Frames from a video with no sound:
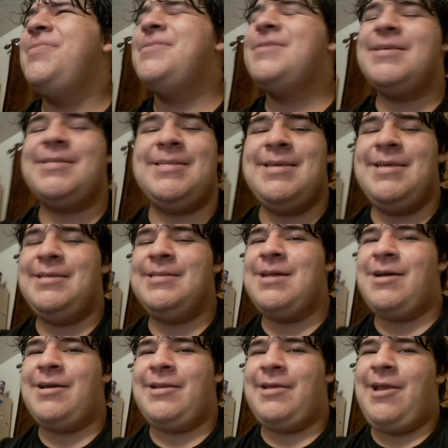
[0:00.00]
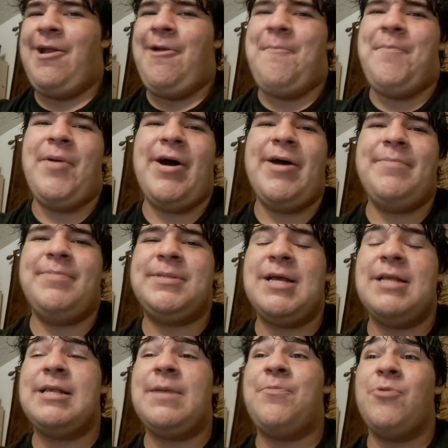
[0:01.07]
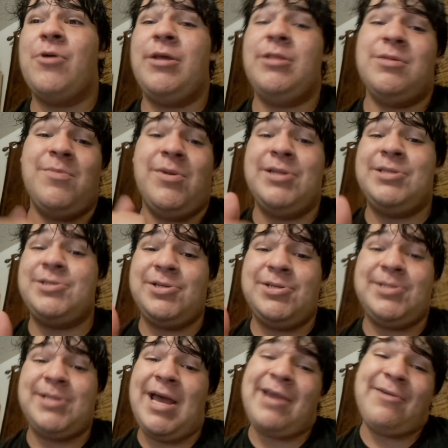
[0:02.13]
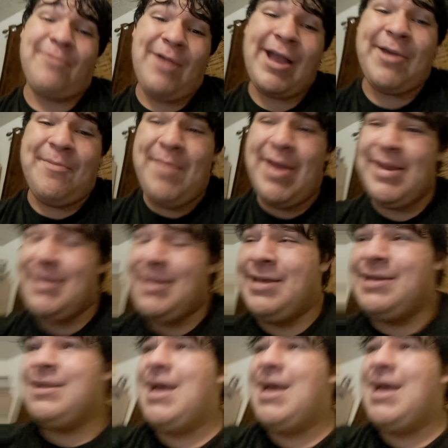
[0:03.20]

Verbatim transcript: Disney's not gonna care. But besides that point, The Munsters, I can recommend it